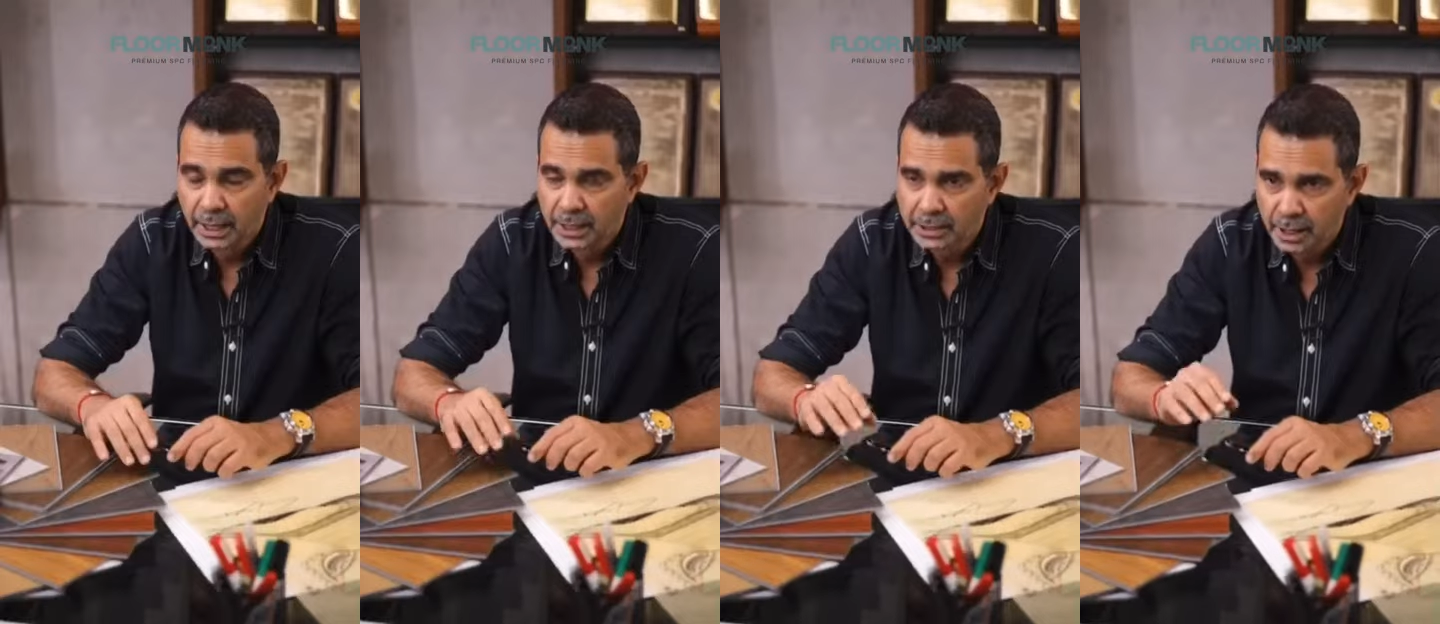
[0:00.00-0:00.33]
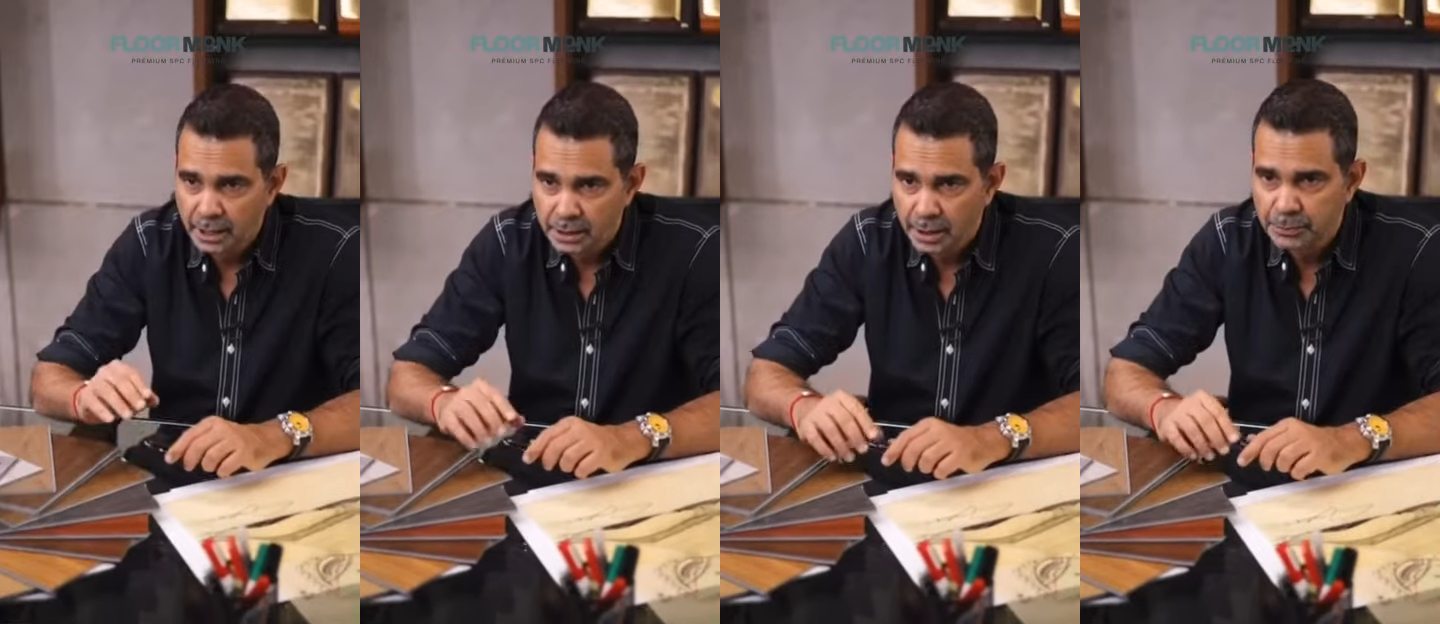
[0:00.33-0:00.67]
has
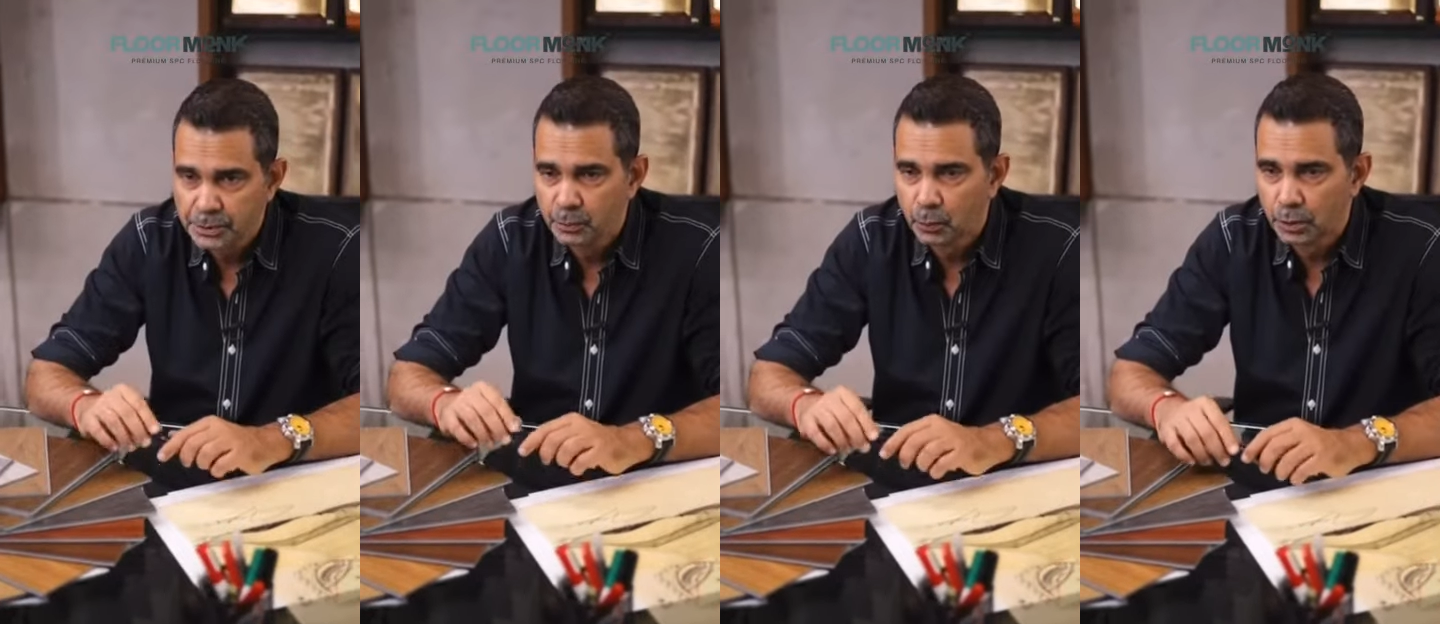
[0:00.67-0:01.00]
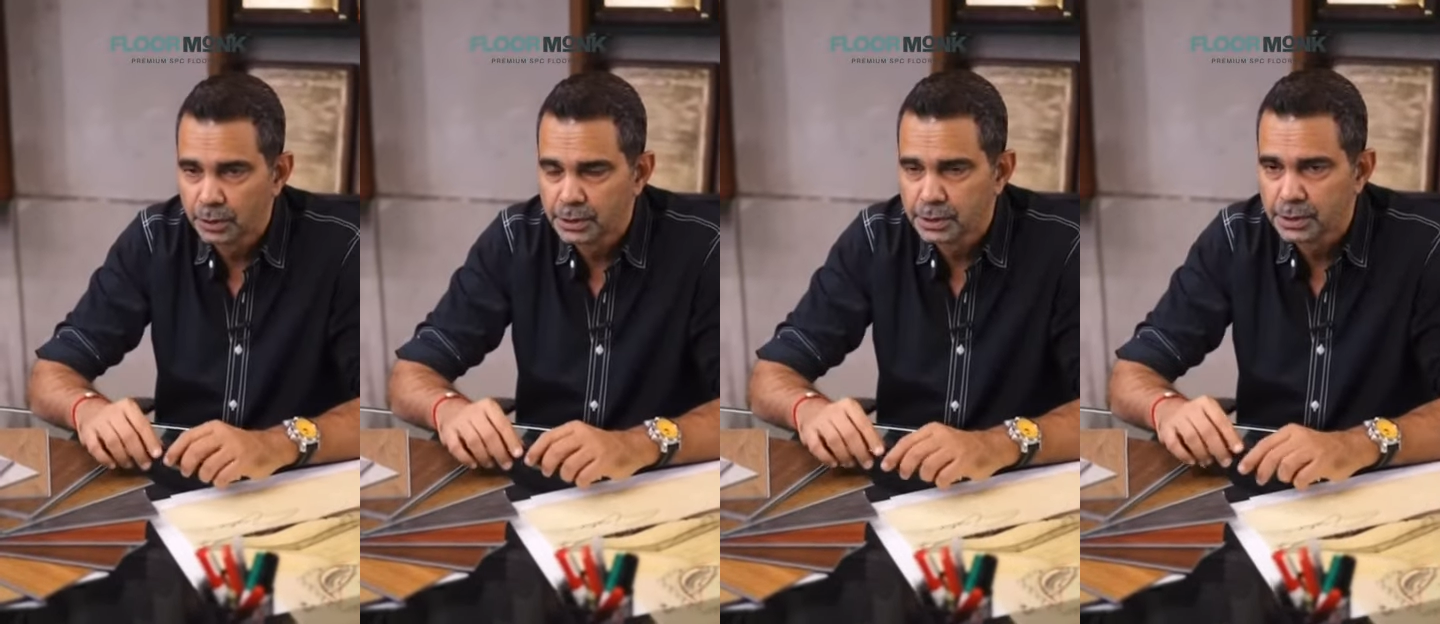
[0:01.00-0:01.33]
exceptional
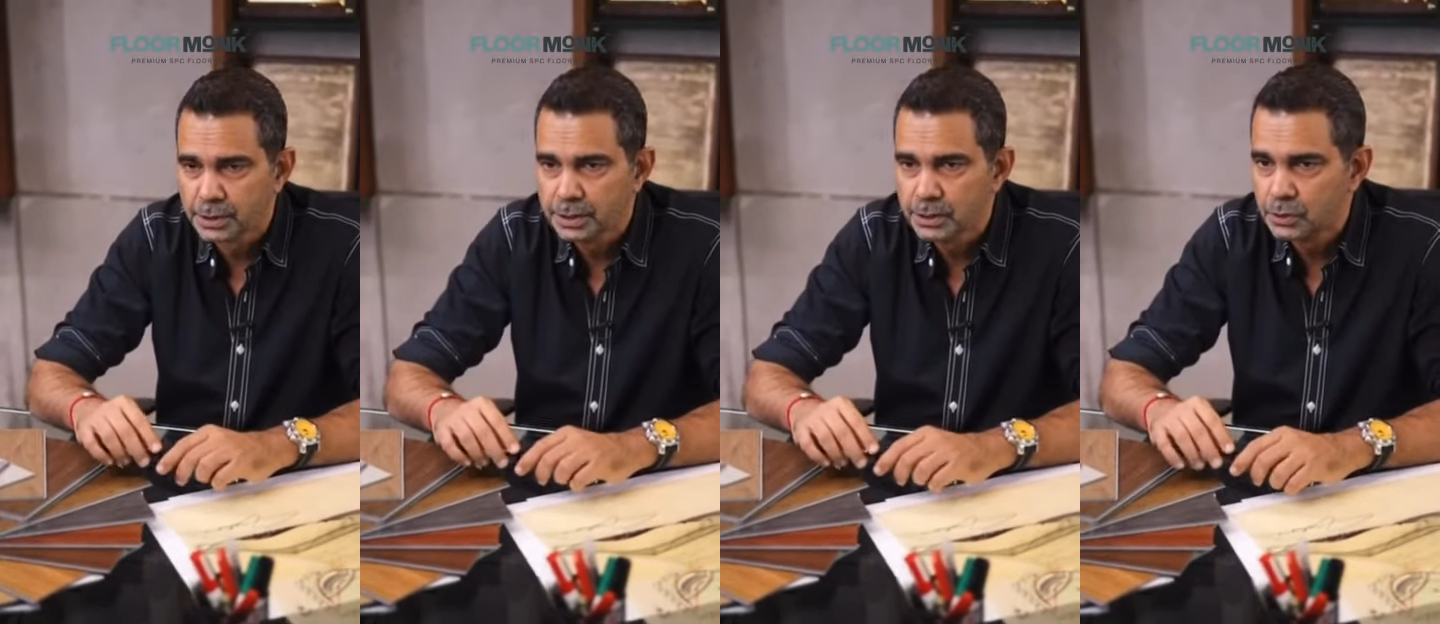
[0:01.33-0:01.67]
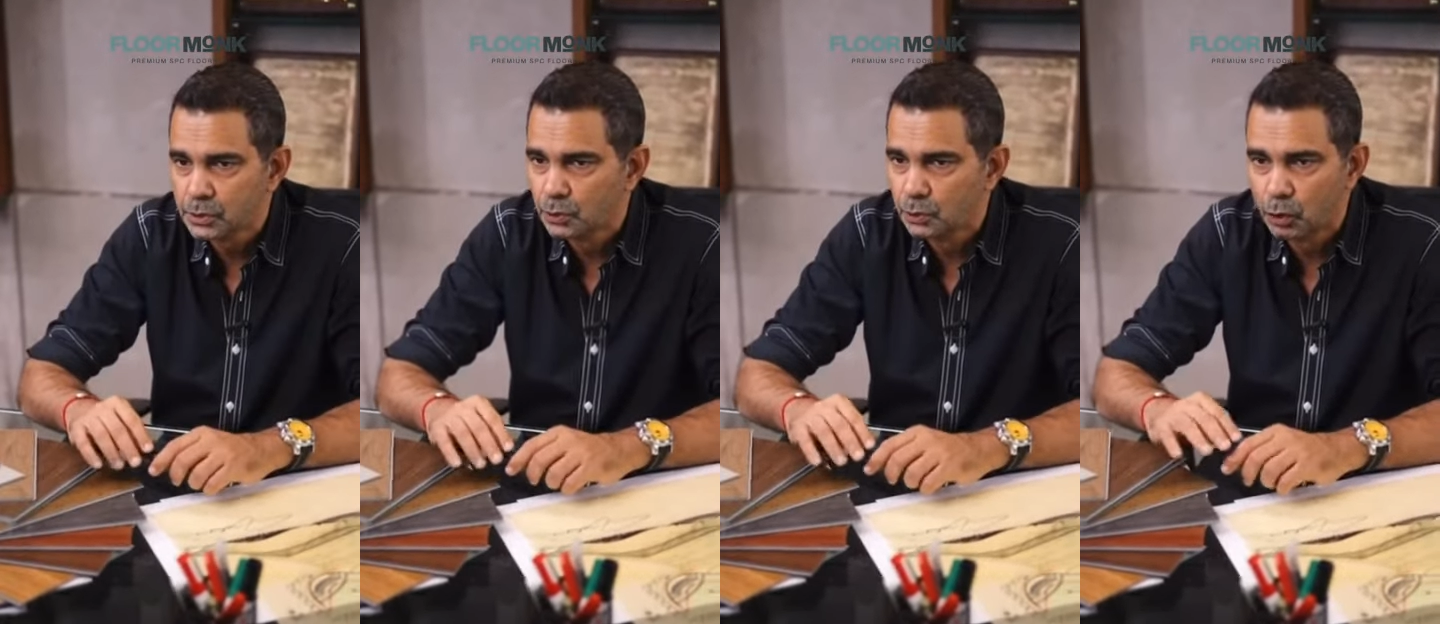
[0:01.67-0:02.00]
water resistance
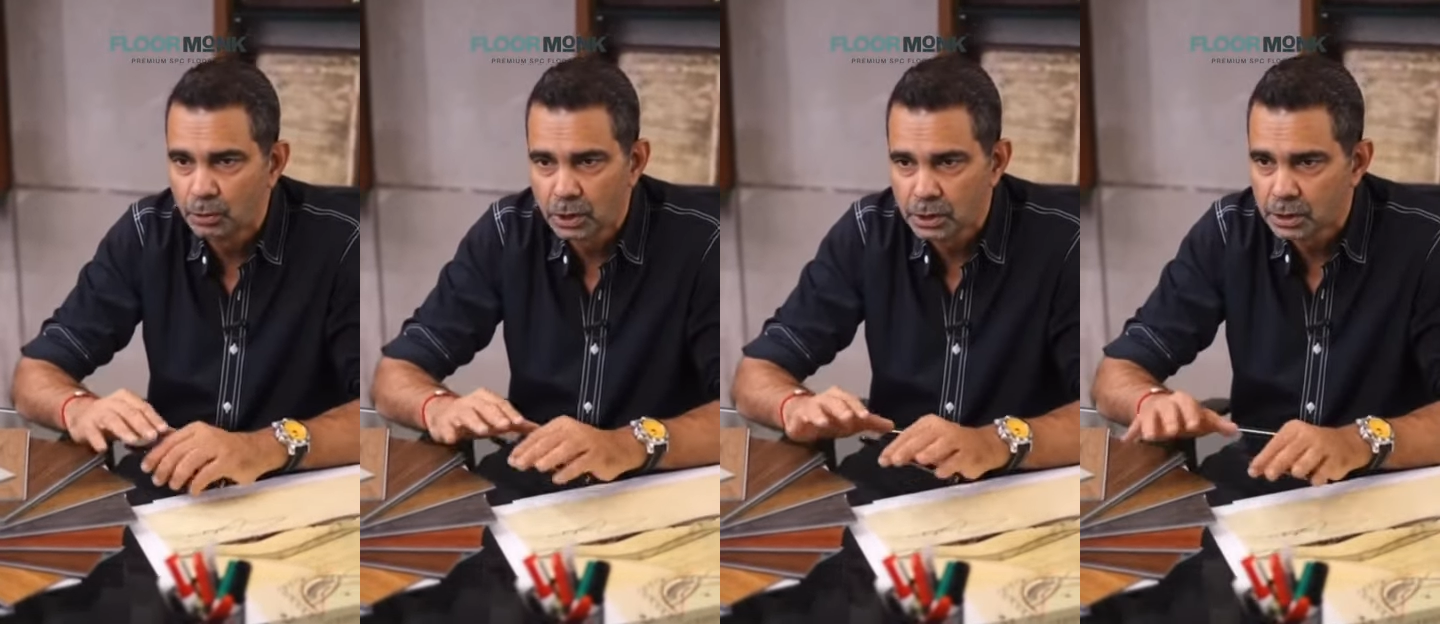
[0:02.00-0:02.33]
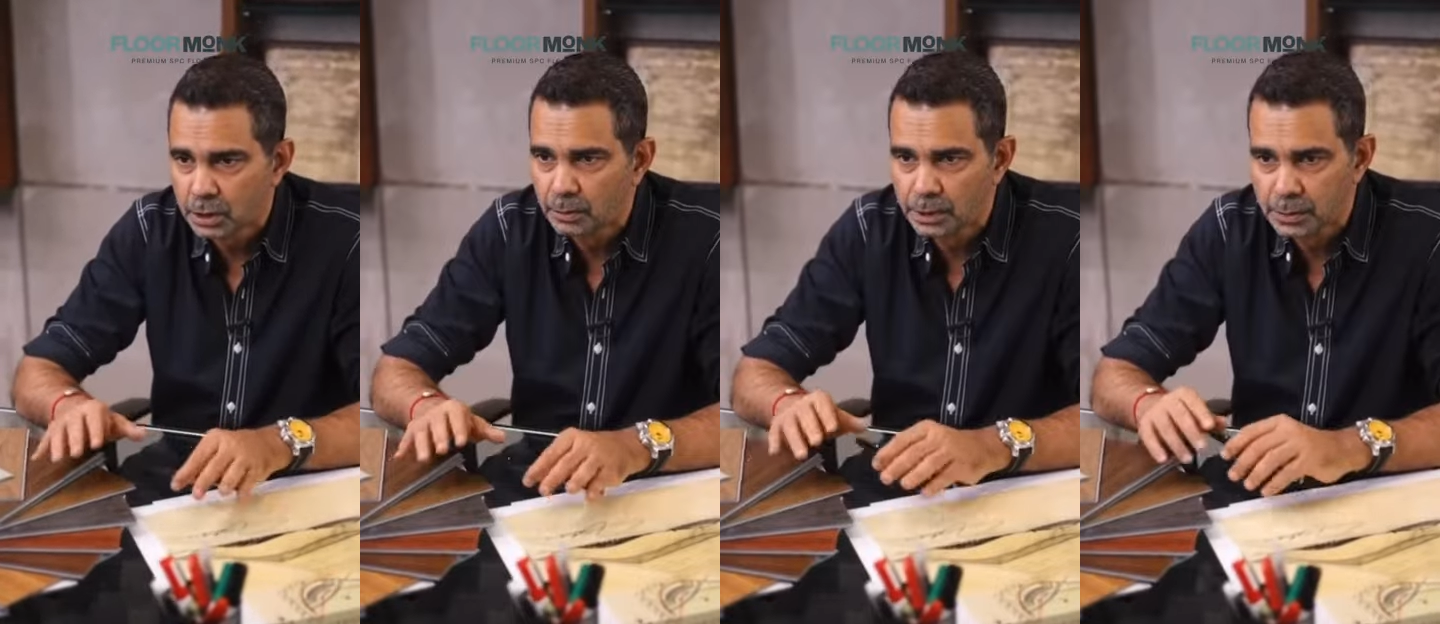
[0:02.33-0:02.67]
so no more
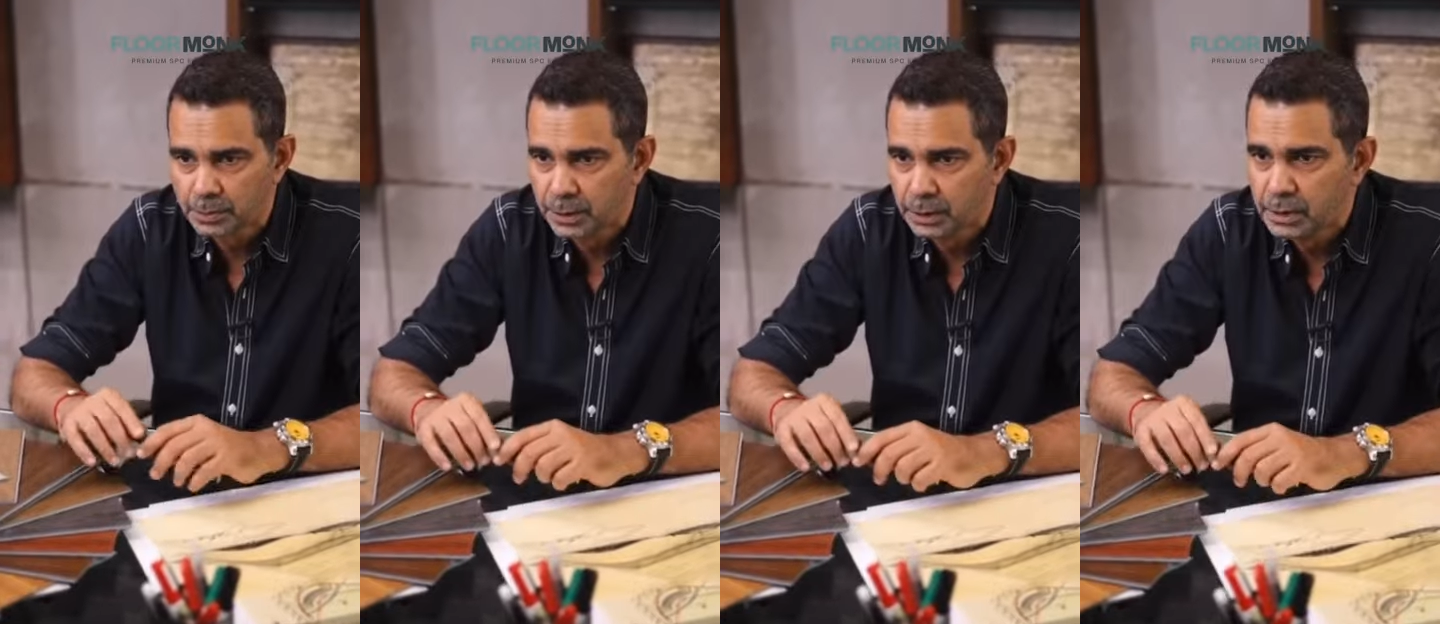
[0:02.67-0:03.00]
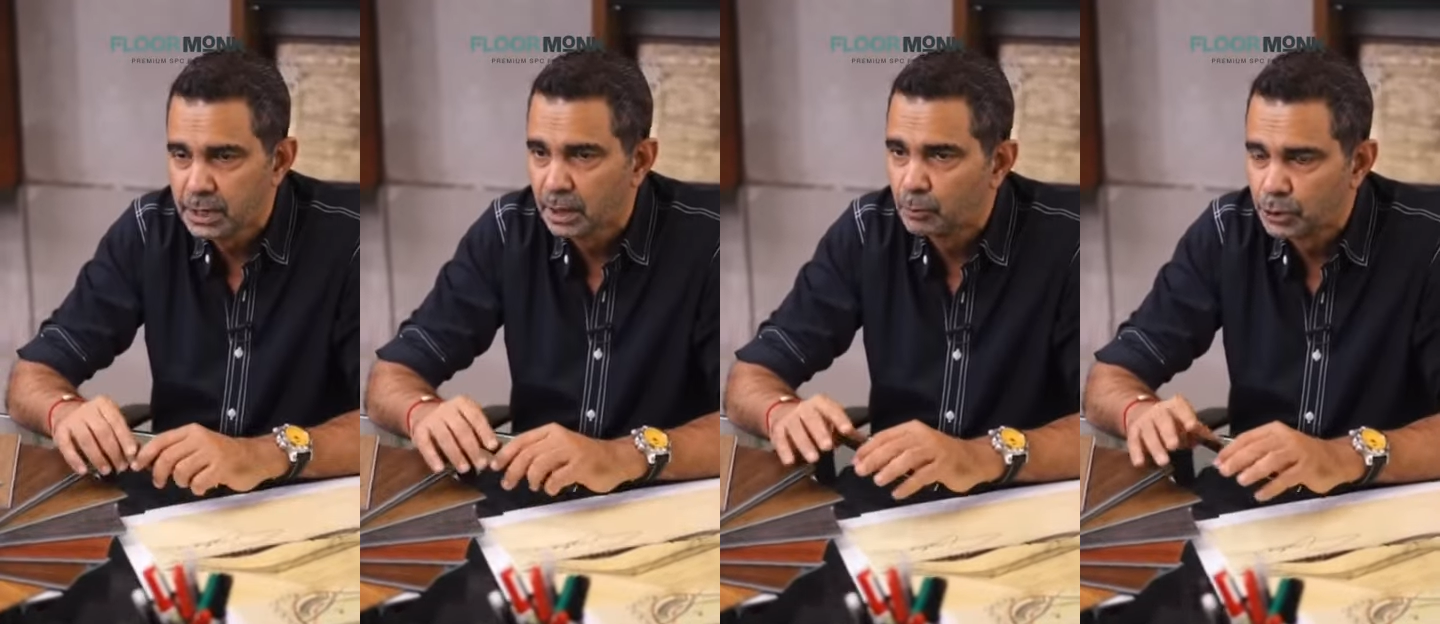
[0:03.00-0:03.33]
concern about
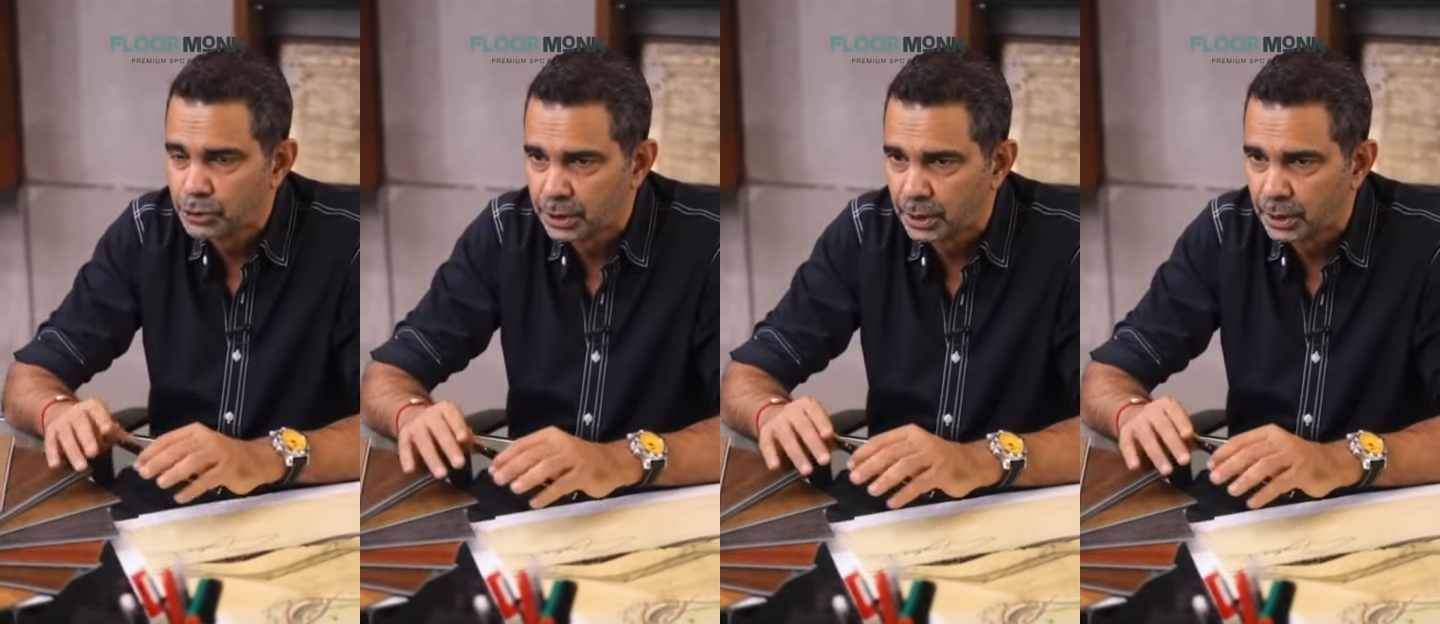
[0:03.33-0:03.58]
spills and moisture